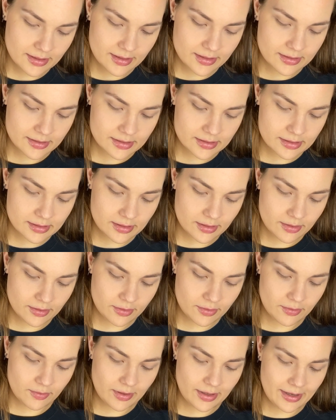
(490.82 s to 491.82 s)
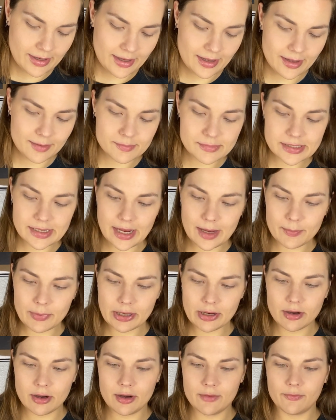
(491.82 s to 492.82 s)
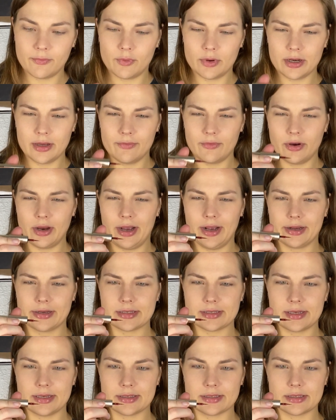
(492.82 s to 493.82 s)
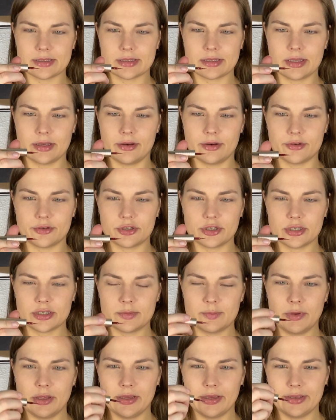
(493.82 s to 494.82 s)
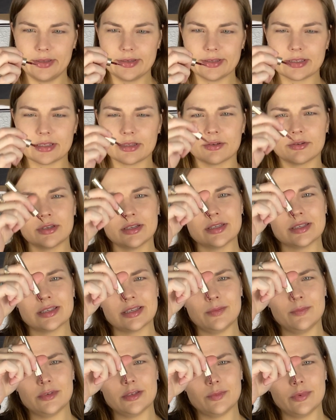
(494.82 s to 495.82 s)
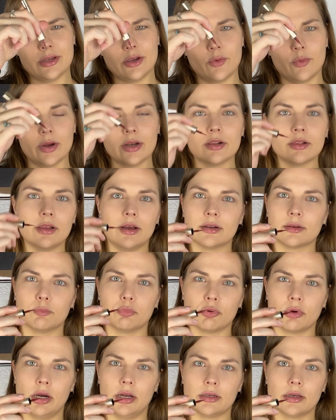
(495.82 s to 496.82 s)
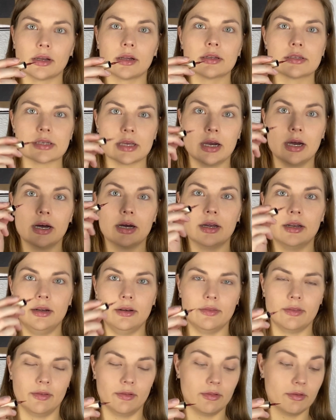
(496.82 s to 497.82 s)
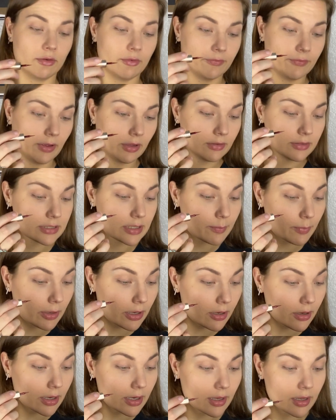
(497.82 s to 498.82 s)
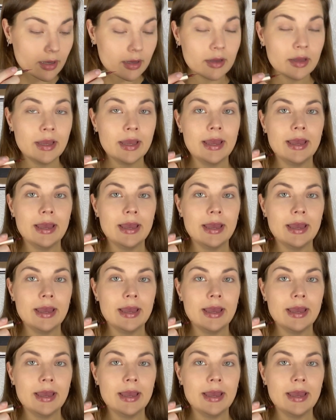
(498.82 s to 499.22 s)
So I am tapping off whatever excess is there just because there does seem to be quite a lot of product on the little felt tip area.